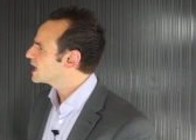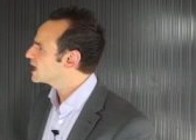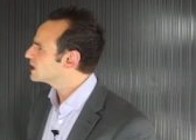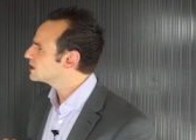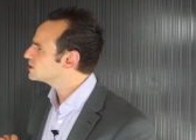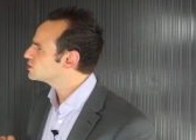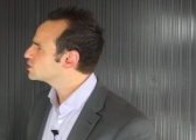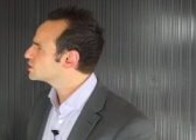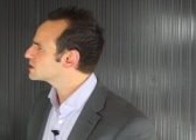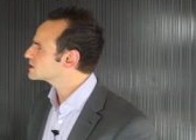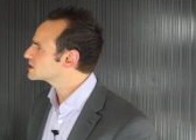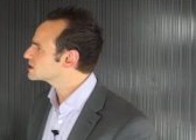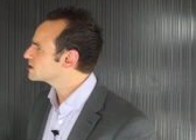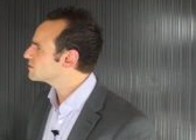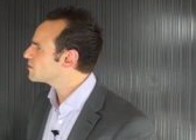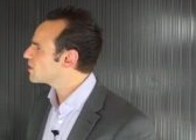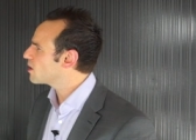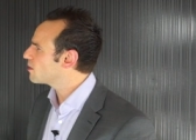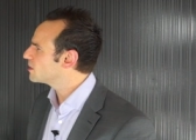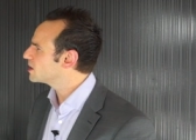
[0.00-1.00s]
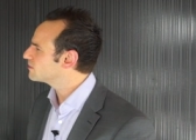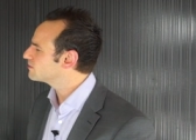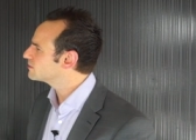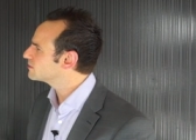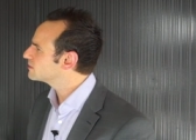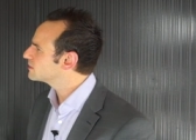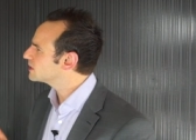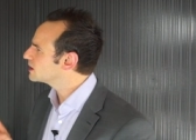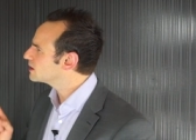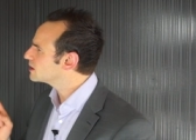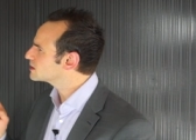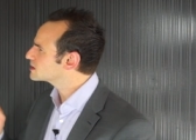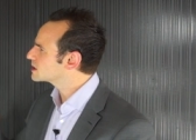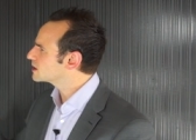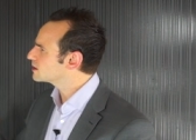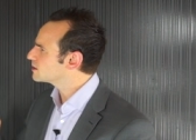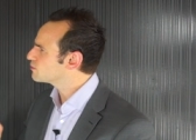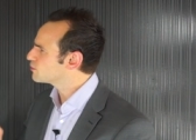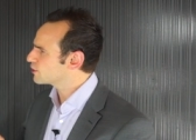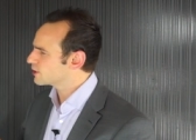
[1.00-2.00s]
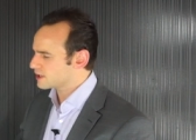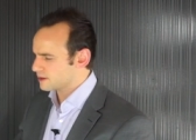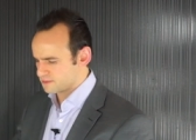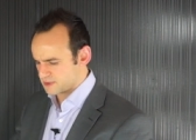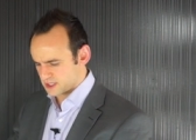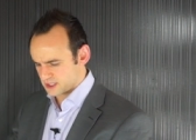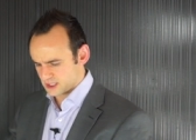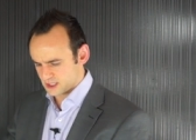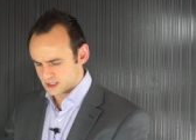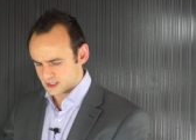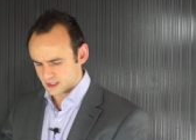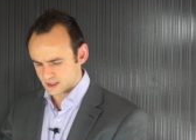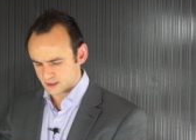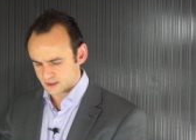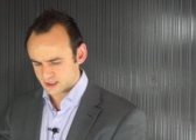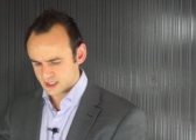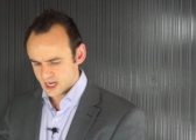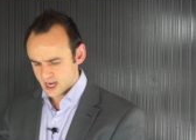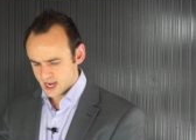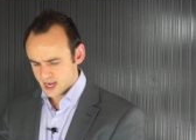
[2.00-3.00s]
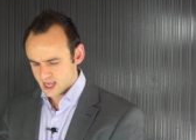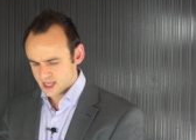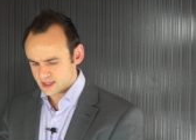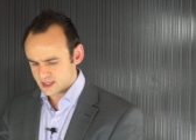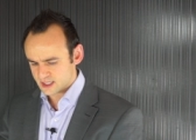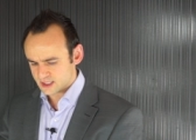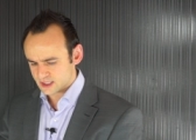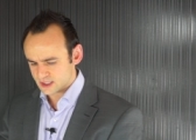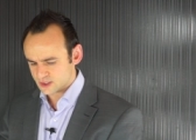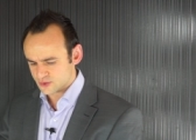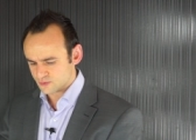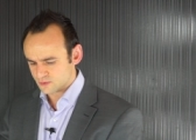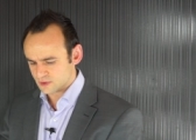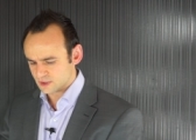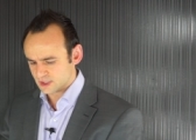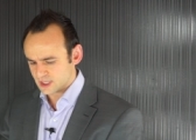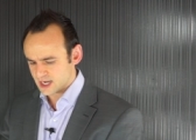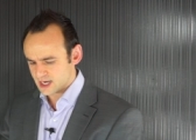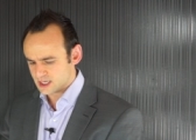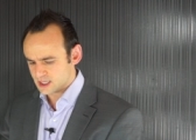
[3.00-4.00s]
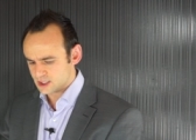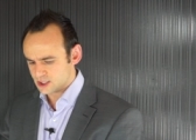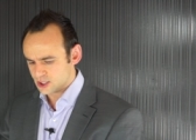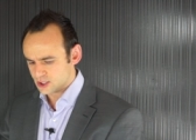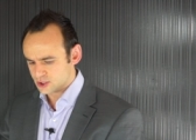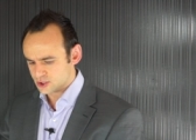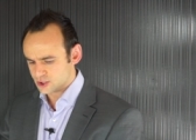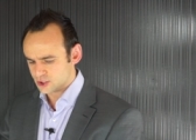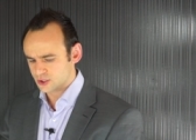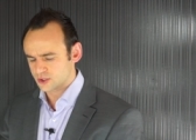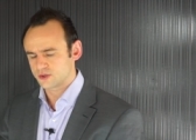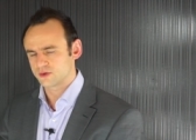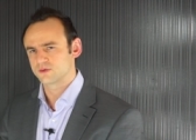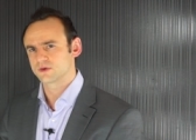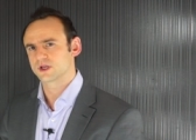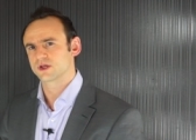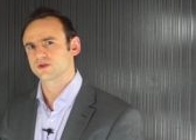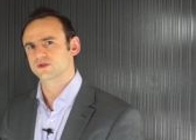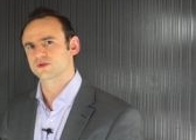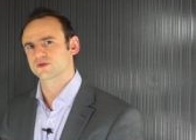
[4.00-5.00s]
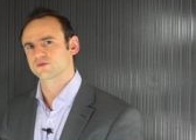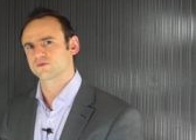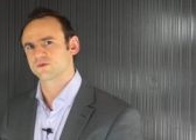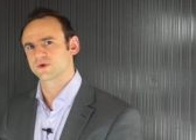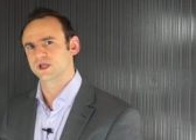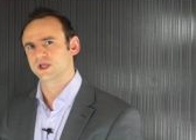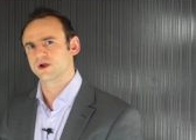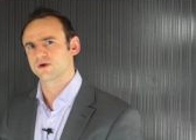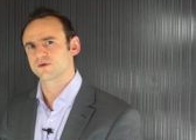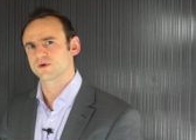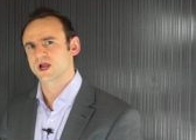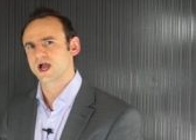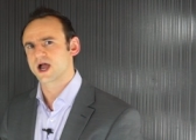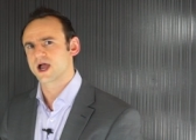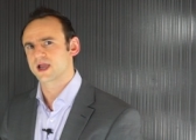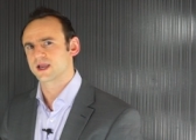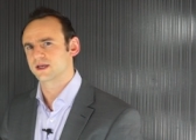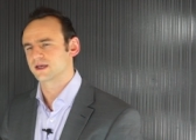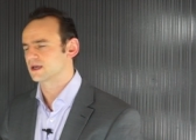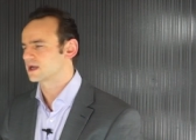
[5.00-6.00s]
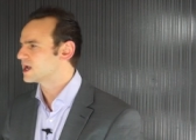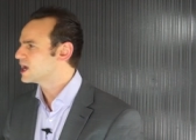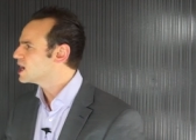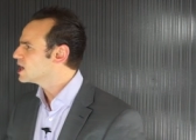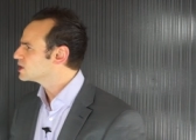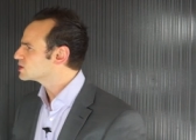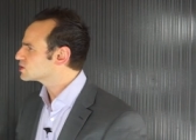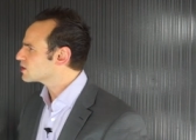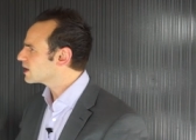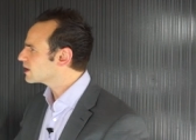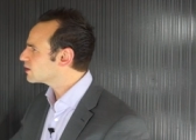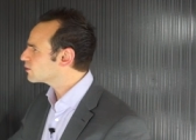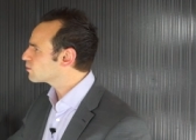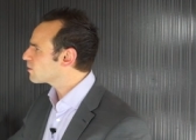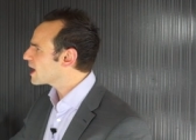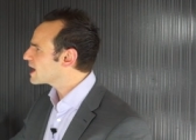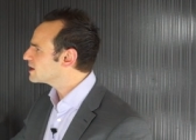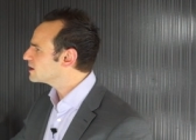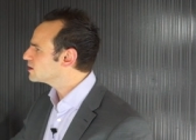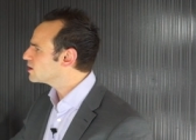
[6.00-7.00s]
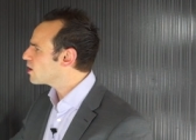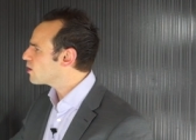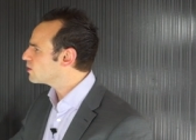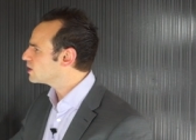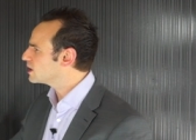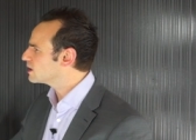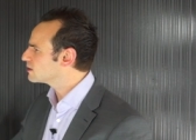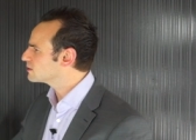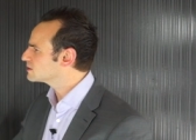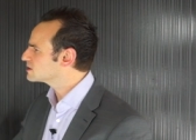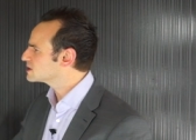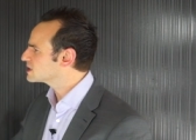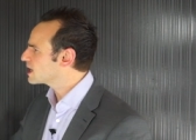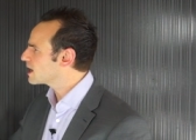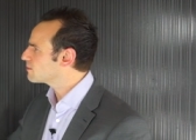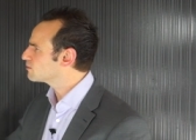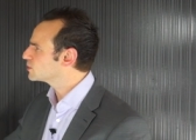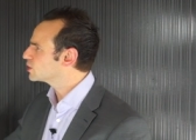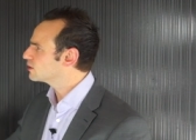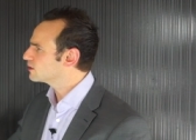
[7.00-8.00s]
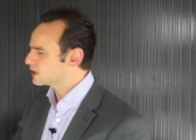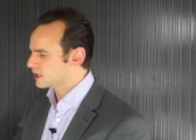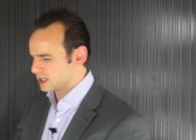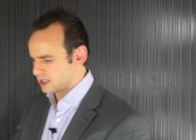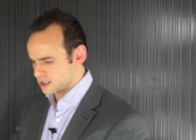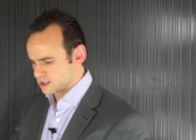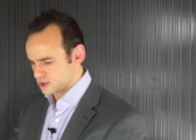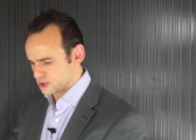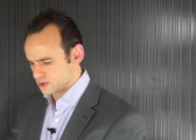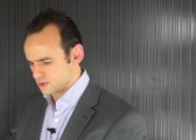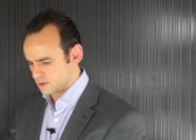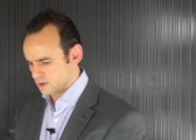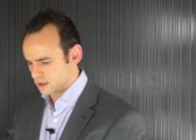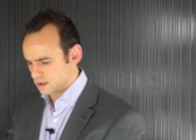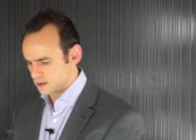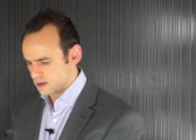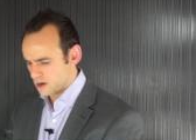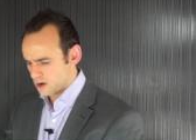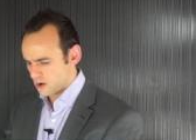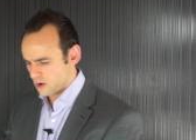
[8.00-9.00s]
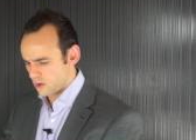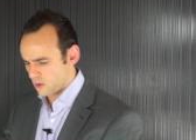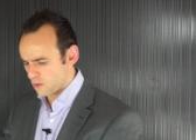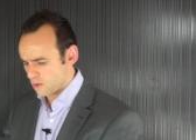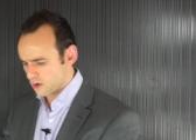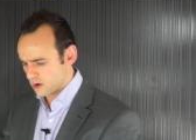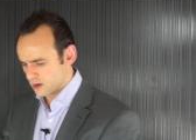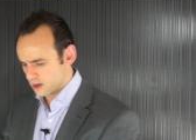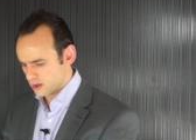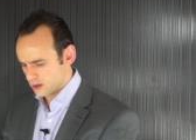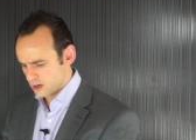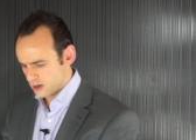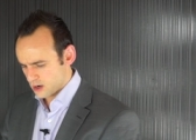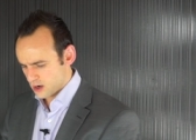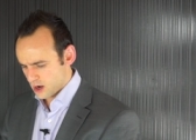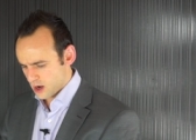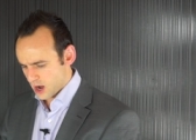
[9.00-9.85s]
and in just a moment, it's going to bring up the details, and this is related to unit three oh nine. So I could write a note here and say I'm looking into it, or